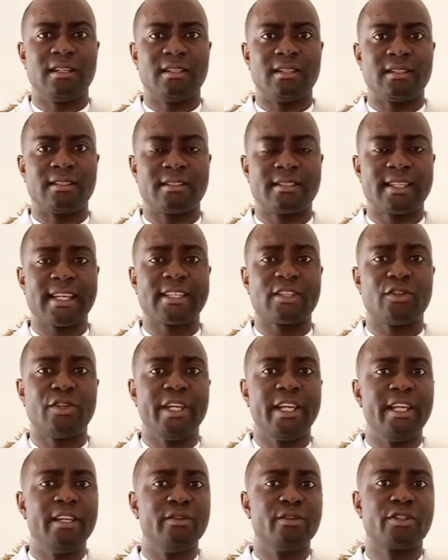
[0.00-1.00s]
set on a
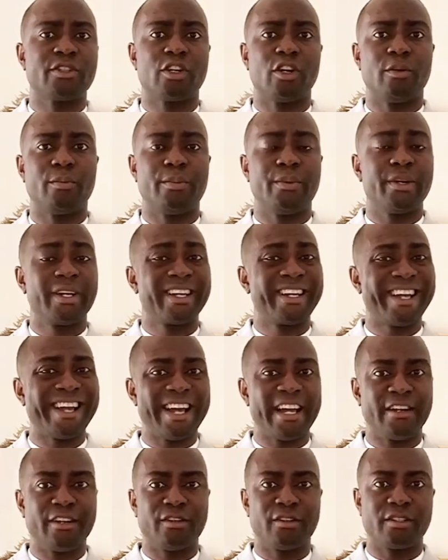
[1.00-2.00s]
hilltop
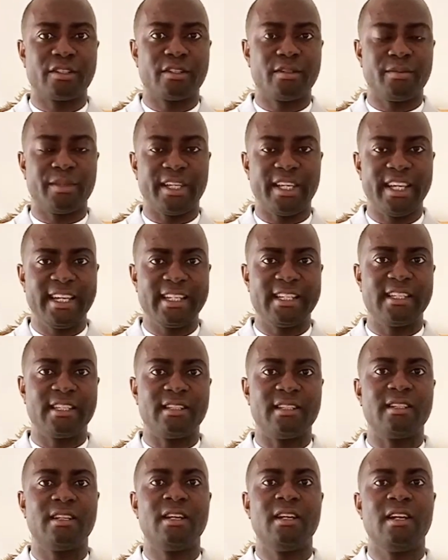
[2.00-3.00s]
cannot be
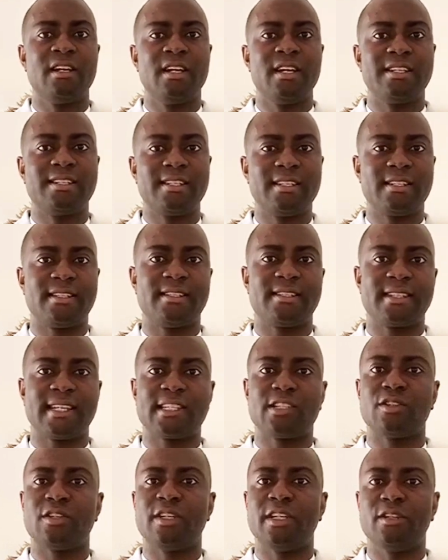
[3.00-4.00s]
hidden. A city set
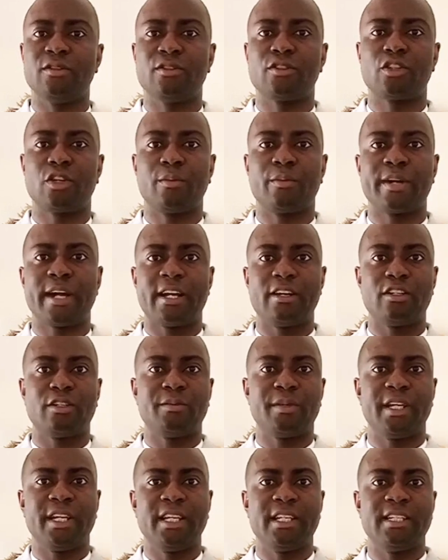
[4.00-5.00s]
on a hilltop cannot be
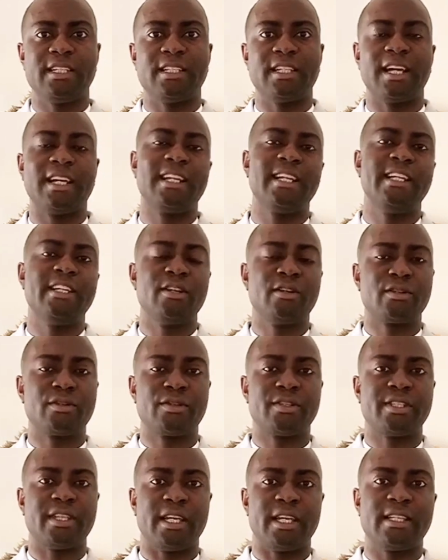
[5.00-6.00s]
hidden. And then he also
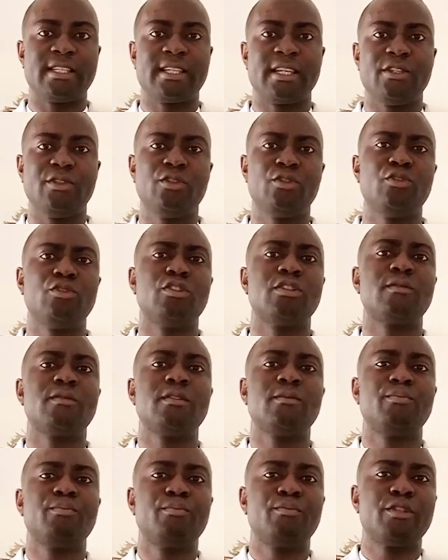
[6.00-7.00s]
says that you do not
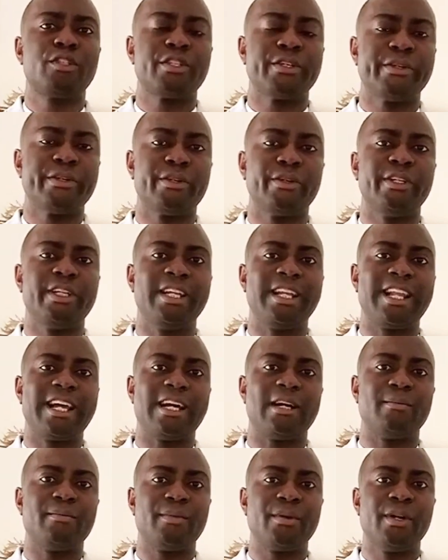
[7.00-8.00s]
turn on a
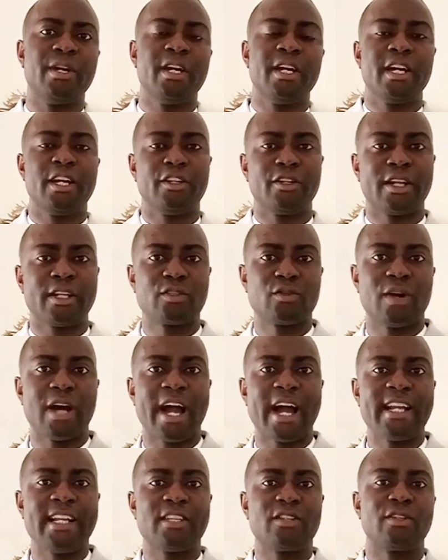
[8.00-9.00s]
lamp in order to hide
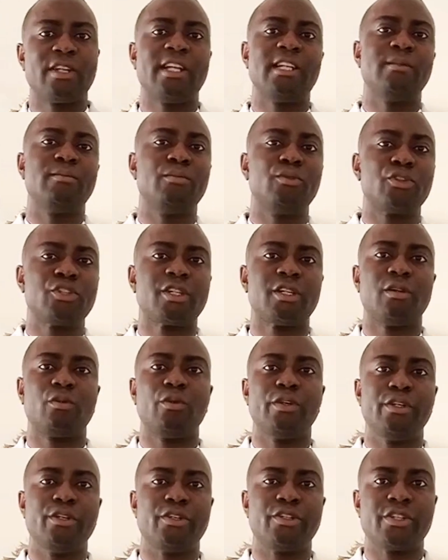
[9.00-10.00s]
it under the bushel. When
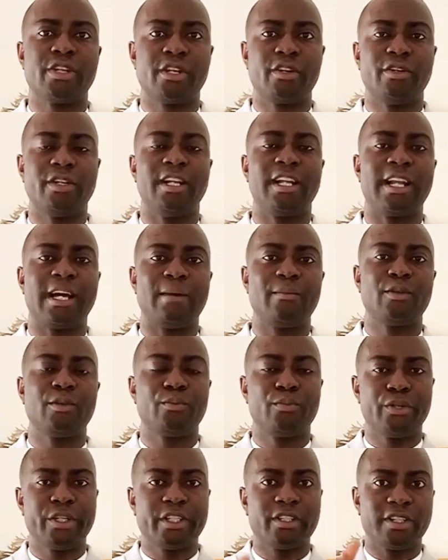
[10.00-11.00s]
you turn on a lamp, you
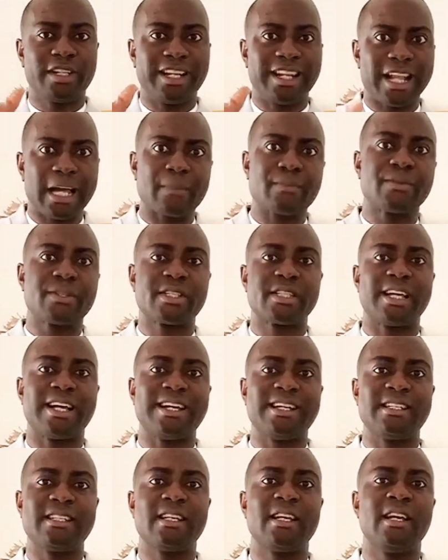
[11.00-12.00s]
put it on a lampstand